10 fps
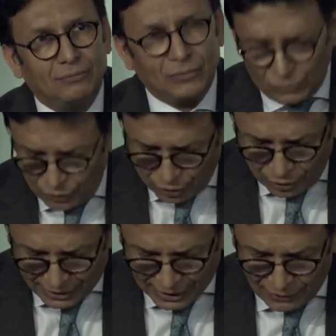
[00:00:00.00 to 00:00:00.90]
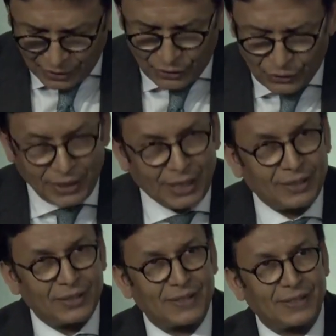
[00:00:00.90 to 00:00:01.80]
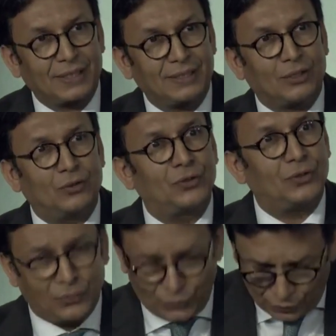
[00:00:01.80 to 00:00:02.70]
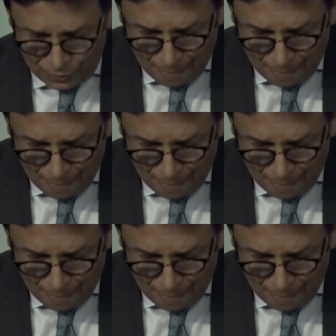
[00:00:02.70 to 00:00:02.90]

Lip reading: we call it even a 360 overview